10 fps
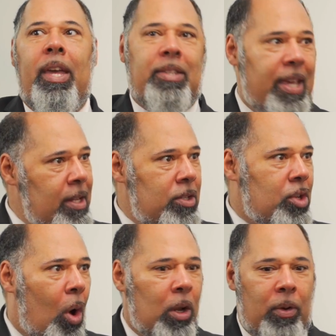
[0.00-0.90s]

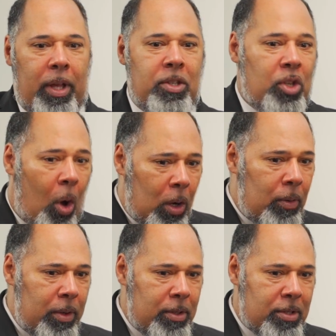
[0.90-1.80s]
intolerant. It's
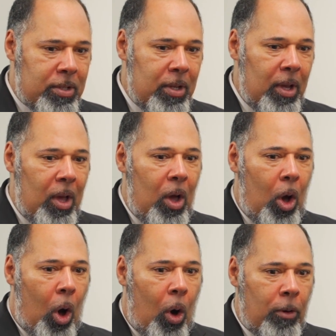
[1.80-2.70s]
tolerant
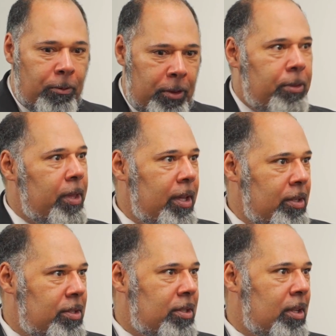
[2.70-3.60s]
of the
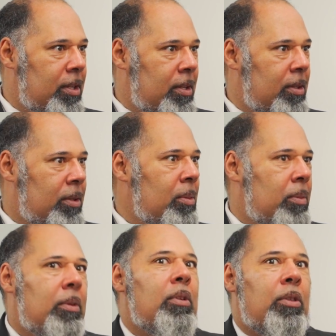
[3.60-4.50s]
things that
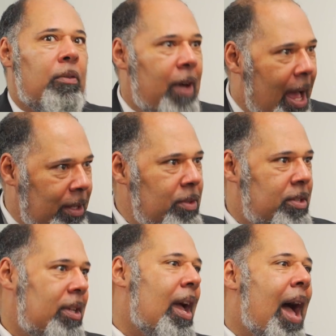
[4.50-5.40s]
the values
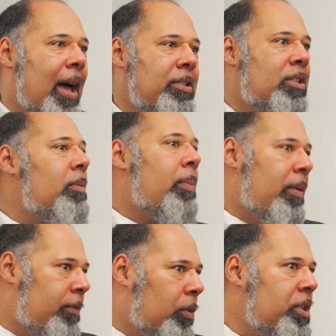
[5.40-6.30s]
that it has. So
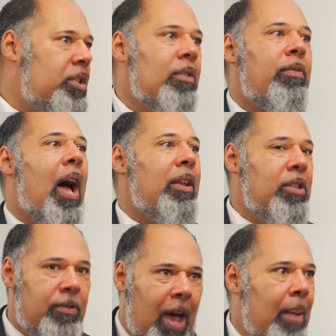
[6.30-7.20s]
Christian
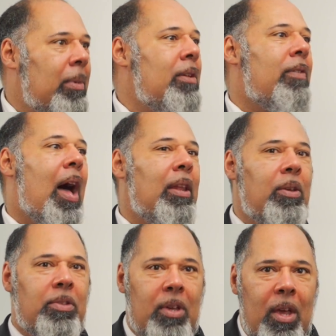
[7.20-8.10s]
values, family values,